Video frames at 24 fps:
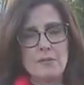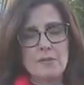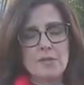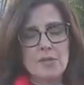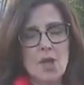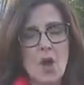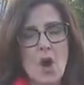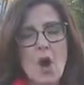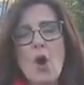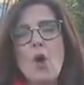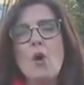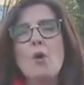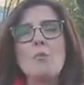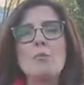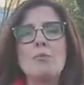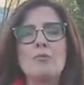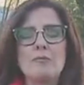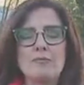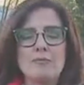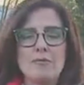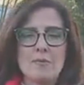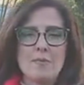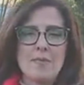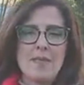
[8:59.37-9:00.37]
his home,
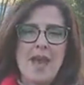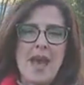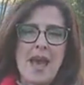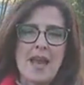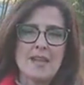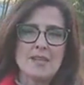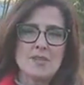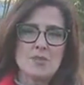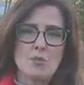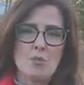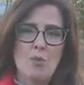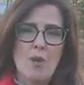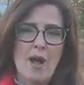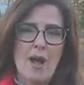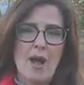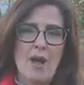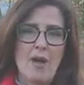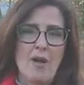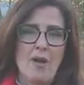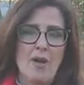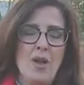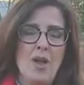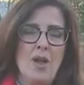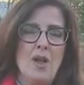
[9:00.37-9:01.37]
but from that as
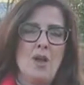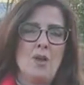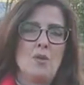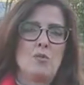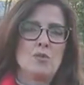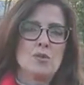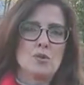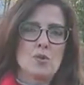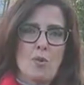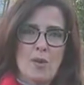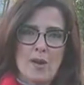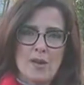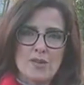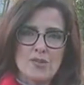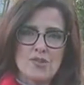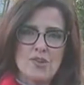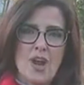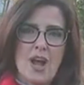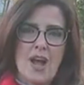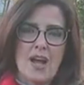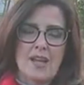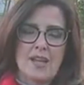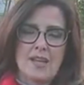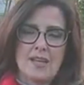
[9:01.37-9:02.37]
well, was quite a
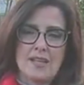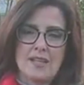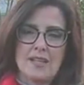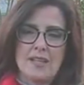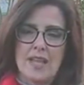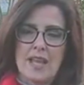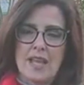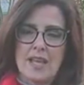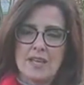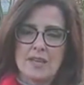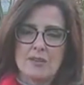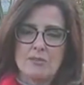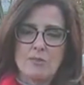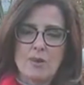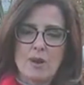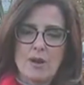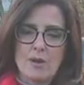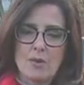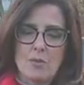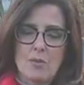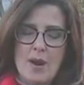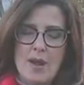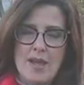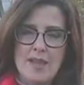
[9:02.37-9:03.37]
shock. It indicated right
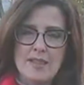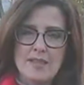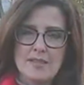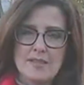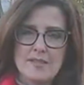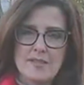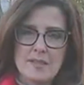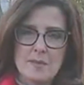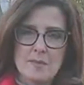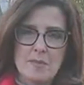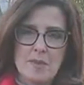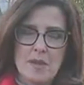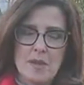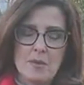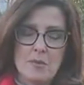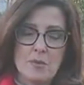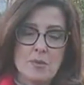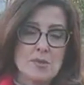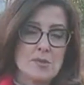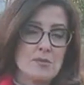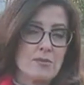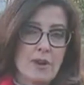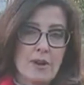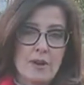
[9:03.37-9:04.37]
away that something
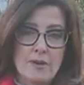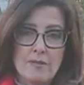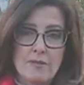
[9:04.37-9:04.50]
was very,